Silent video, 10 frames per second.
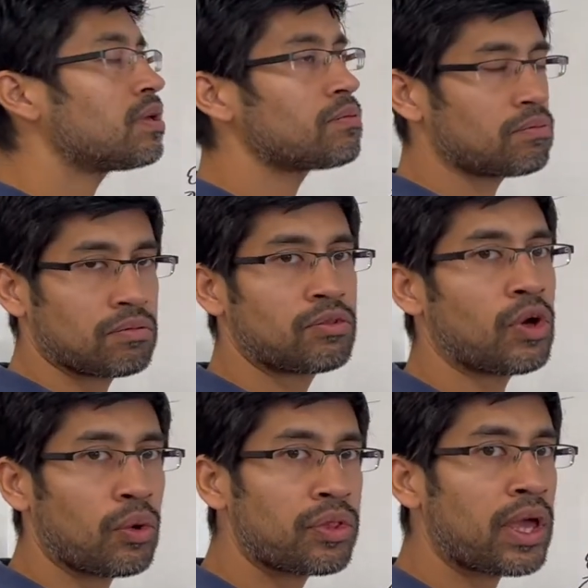
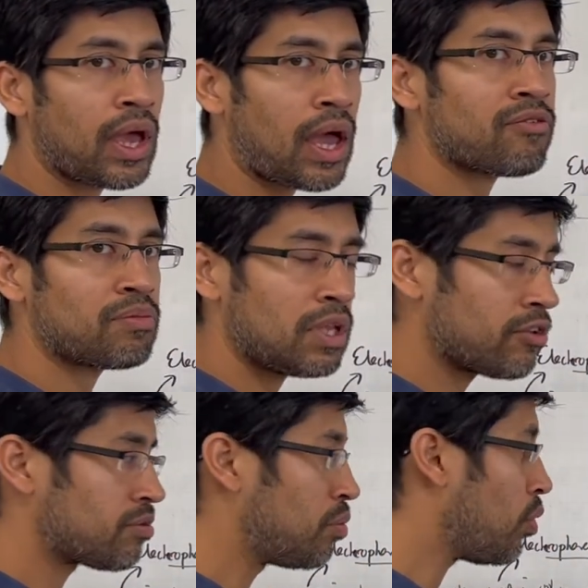though they have been
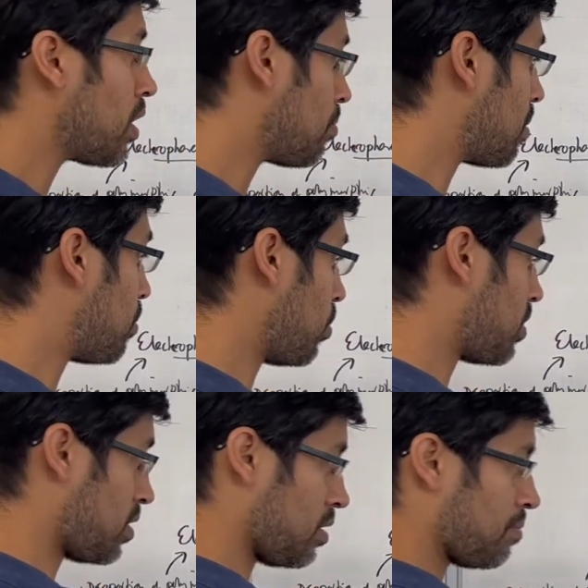small in
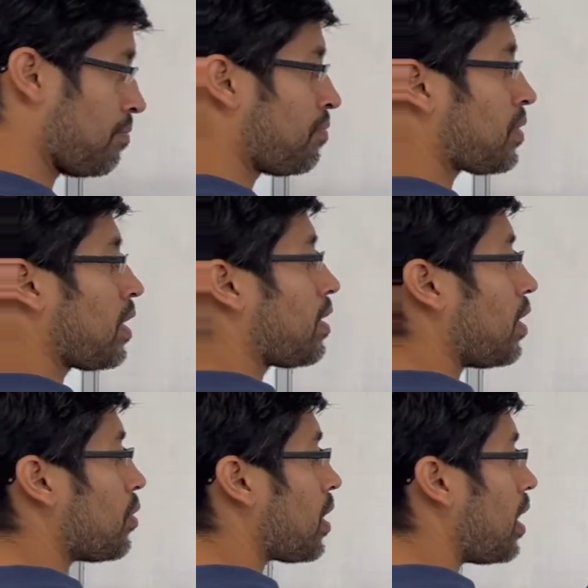proportion.
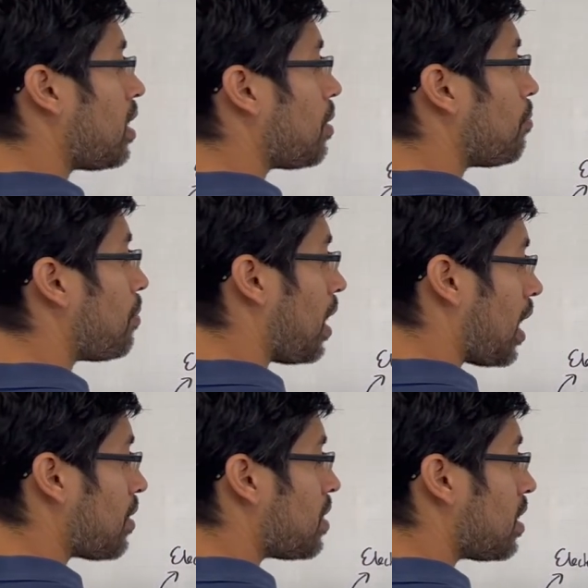Okay, but
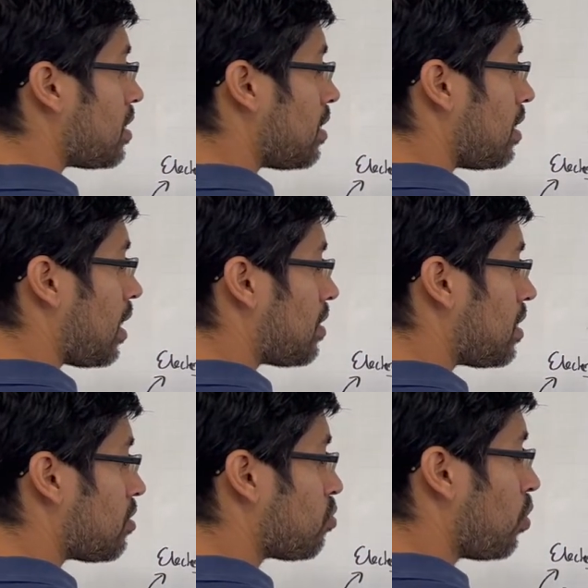I think
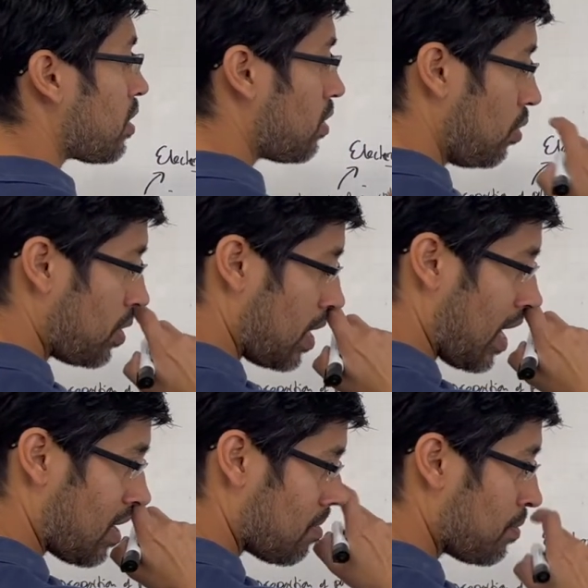it's worth looking
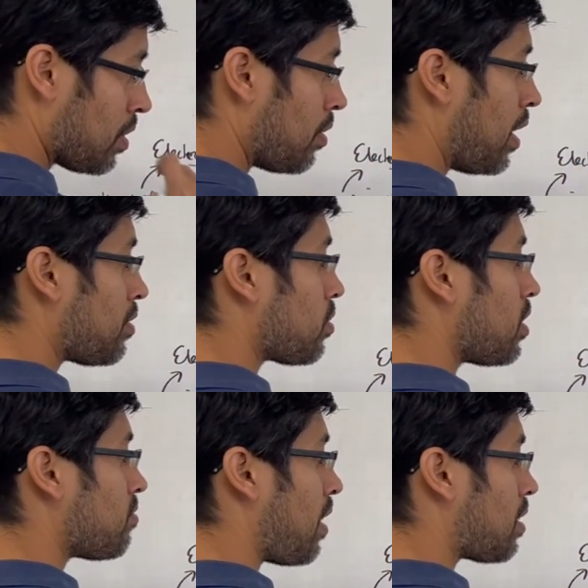at. All right, so
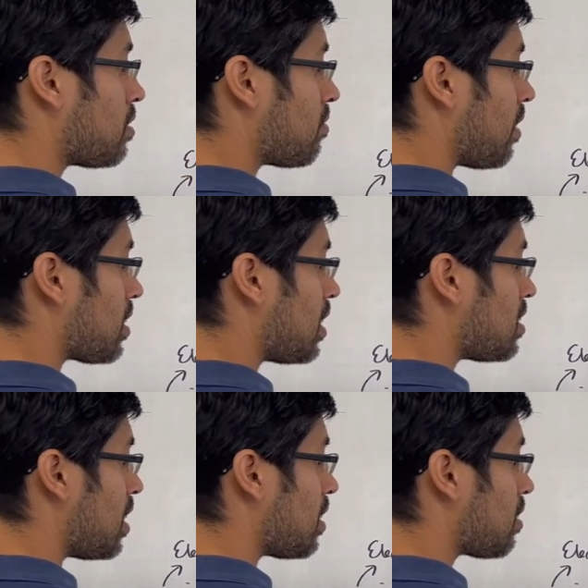there's factors affecting
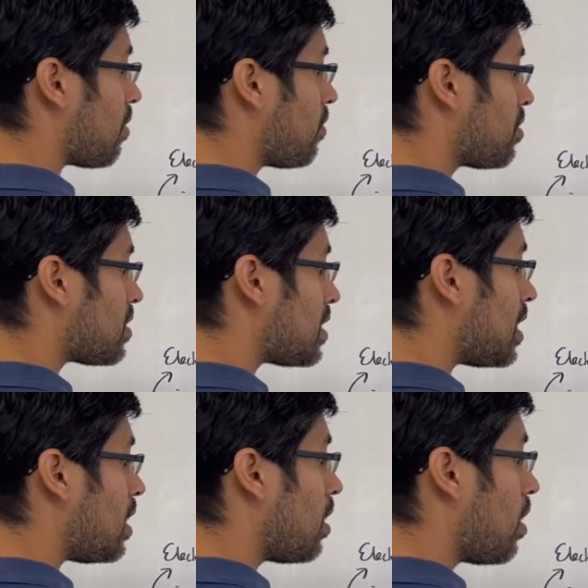genetic
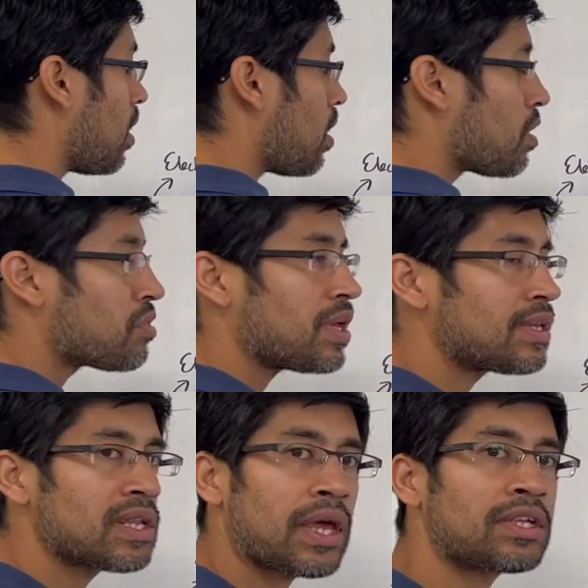diversity,
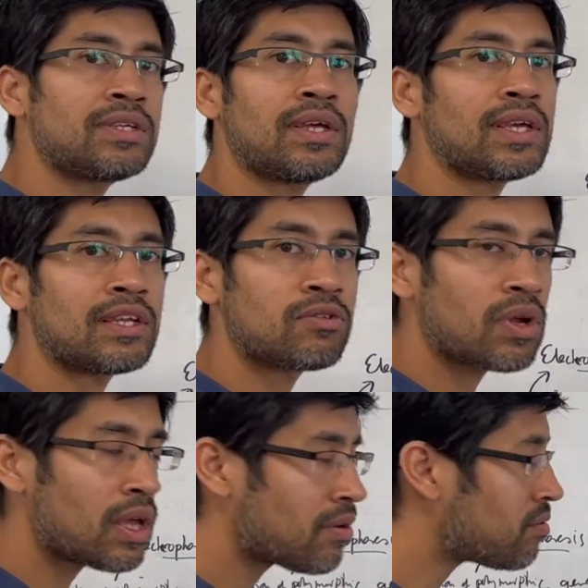things like genetic
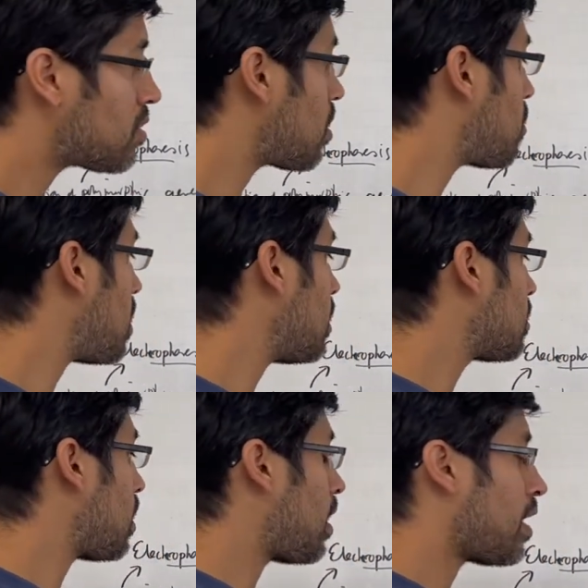drift,
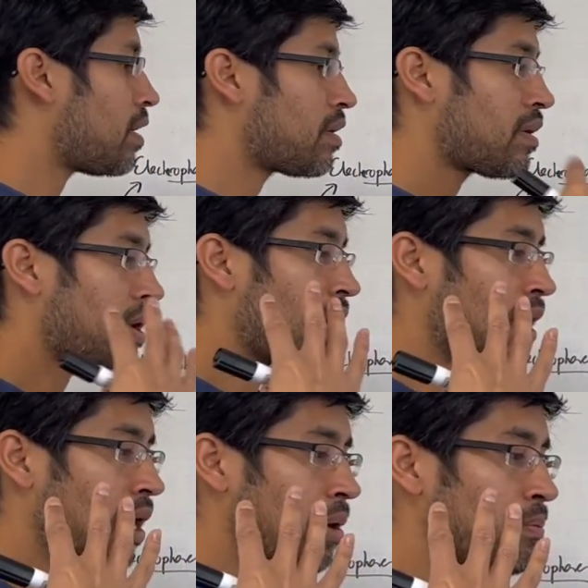things like
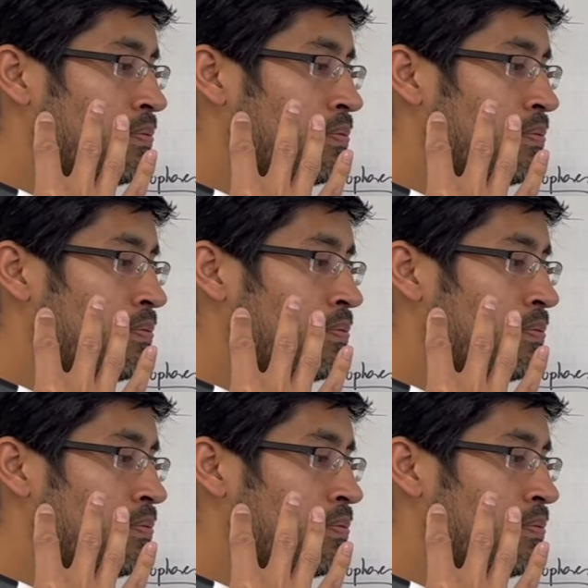the